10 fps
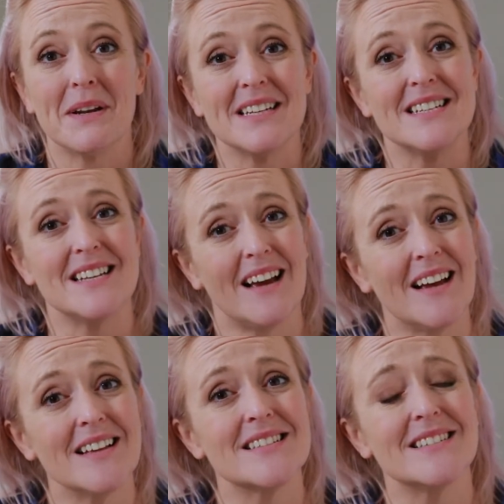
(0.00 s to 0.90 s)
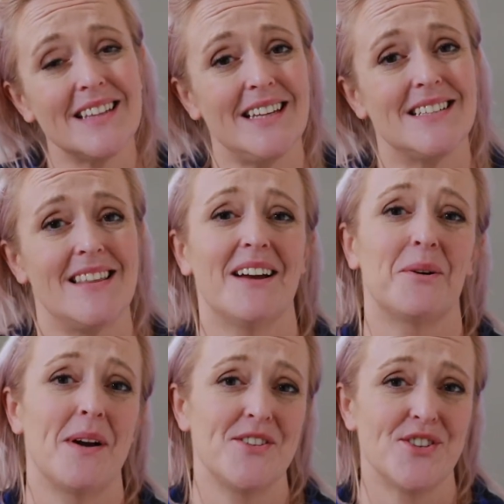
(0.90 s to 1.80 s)
But it does lead to that
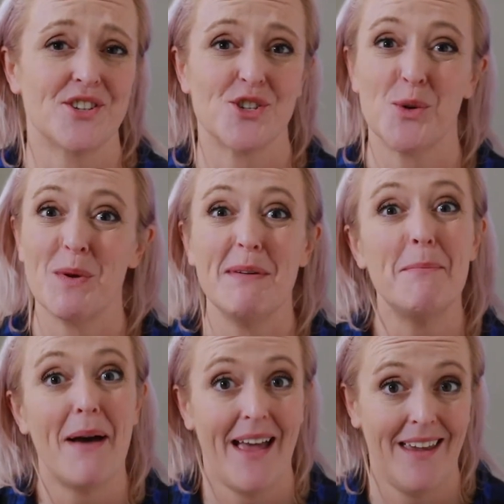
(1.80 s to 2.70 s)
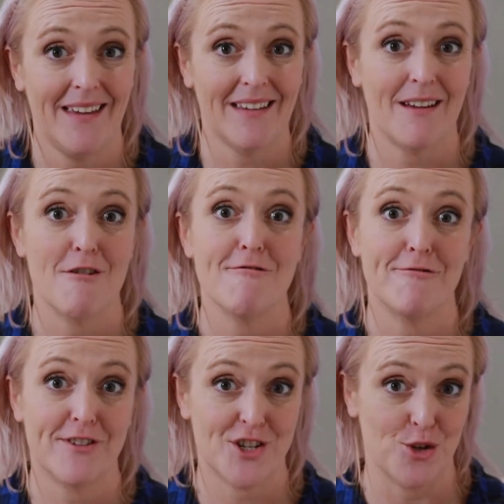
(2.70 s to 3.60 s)
question should we be paying
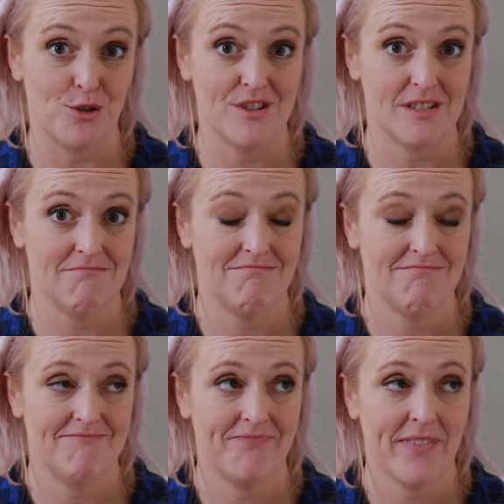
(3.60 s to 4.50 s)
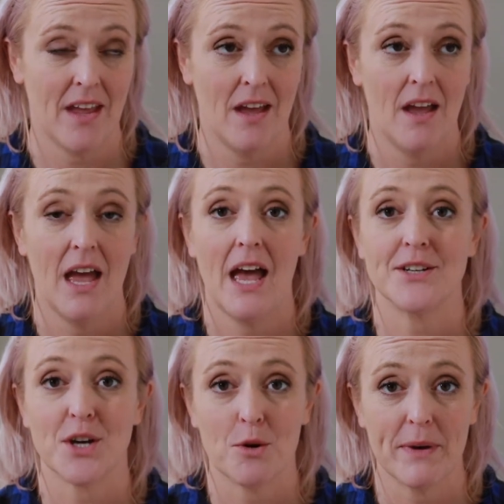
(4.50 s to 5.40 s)
for chores?
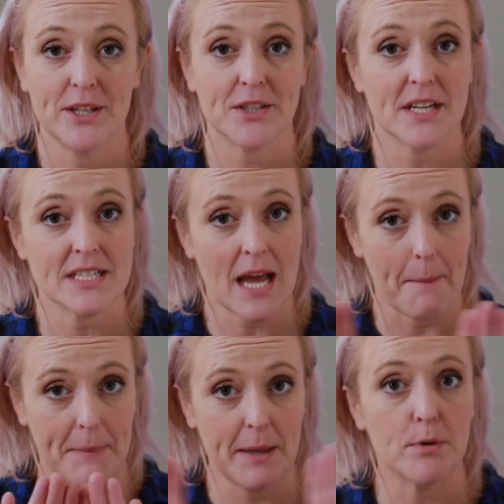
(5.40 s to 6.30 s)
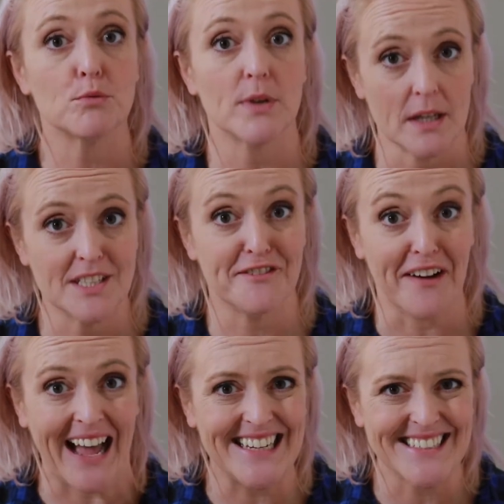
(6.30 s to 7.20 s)
And oh my goodness, are people really
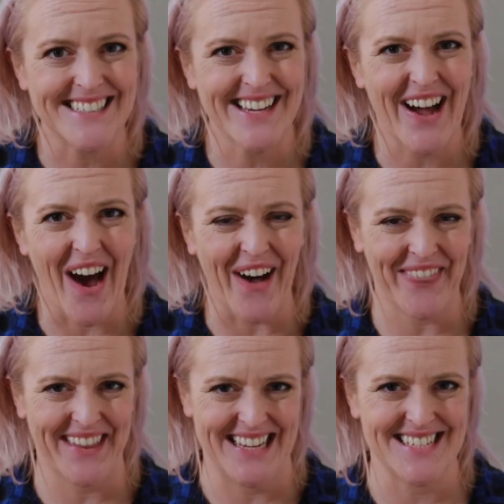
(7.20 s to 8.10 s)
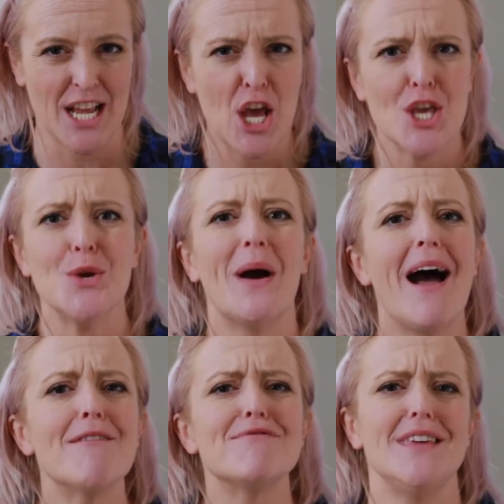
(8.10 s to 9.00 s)
divided on this? You
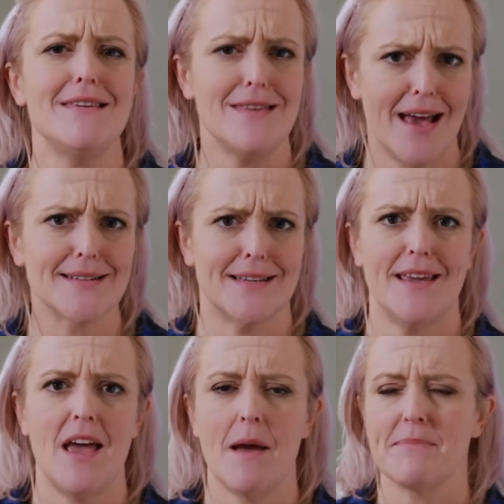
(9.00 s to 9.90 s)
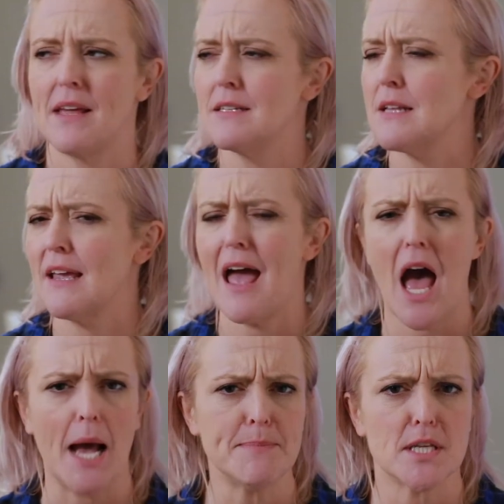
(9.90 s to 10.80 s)
have the yes camp that is like,
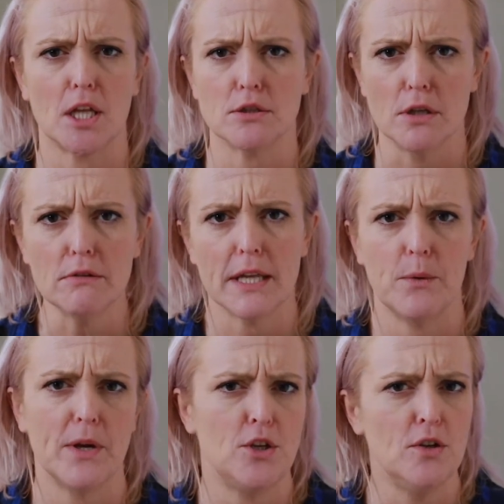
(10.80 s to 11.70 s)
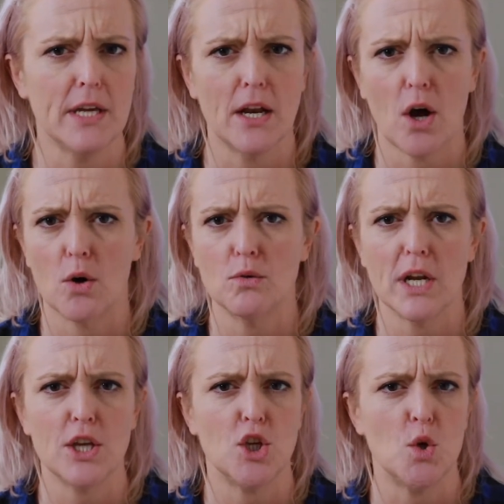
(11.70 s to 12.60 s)
absolutely, when you get
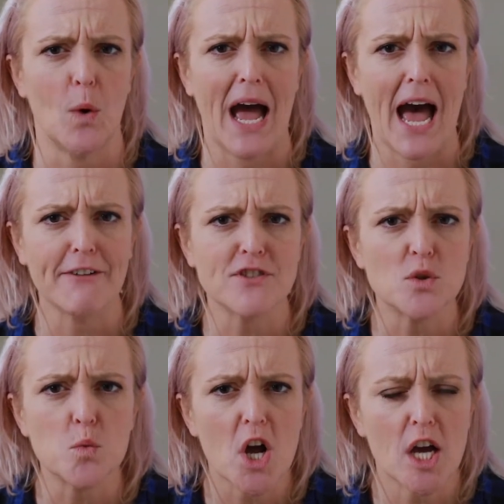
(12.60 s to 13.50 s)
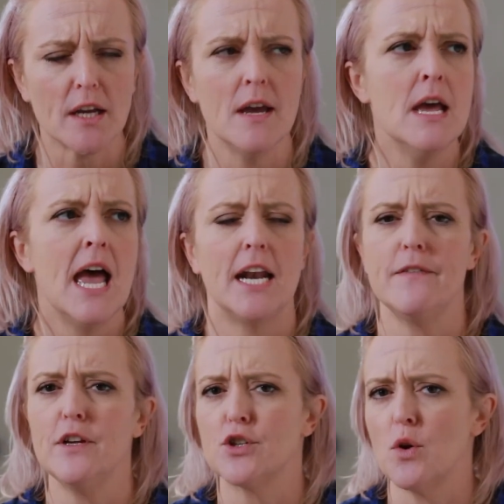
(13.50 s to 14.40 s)
older, you have to work. And
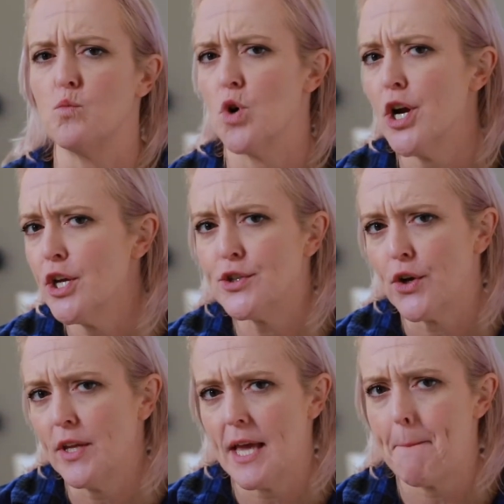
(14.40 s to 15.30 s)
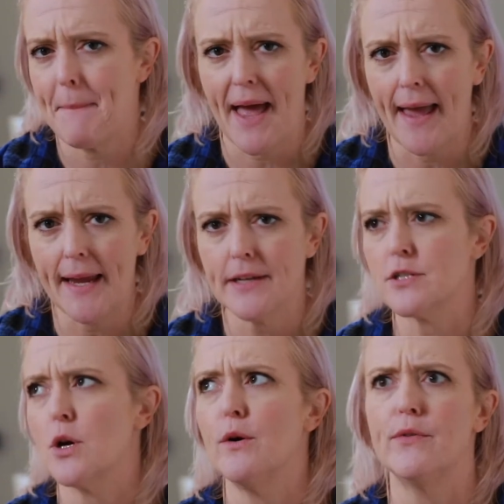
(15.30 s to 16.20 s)
if you don't work, you don't get paid.
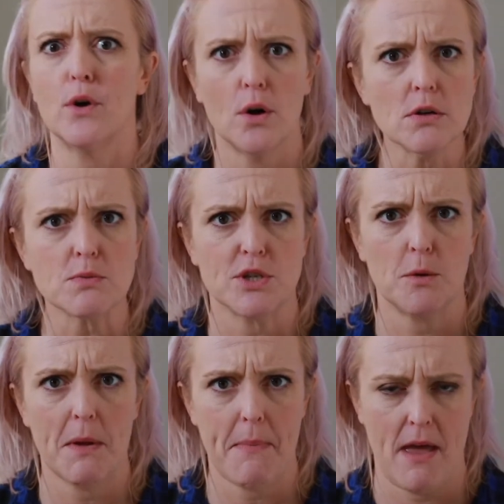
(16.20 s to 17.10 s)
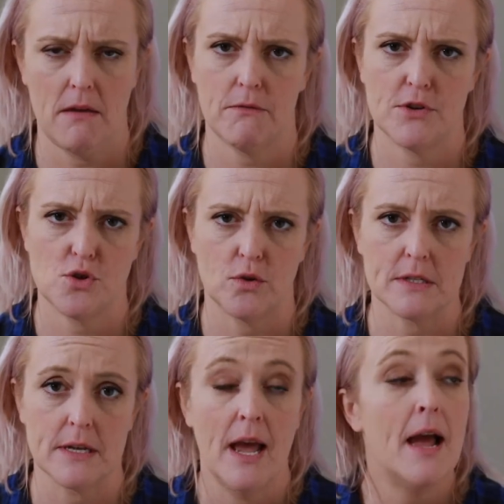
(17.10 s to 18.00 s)
So, of course, we should be paying for
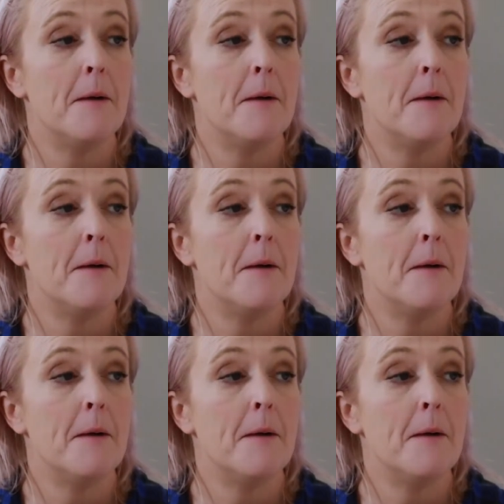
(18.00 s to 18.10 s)
chores.